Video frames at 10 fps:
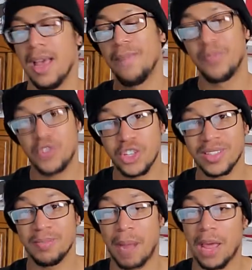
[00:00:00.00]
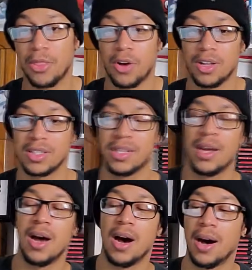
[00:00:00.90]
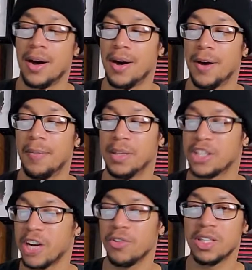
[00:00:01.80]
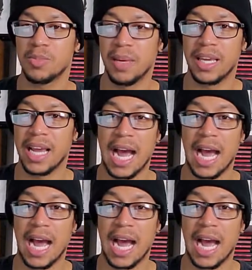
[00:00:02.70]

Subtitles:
Just my thoughts, but generally speaking,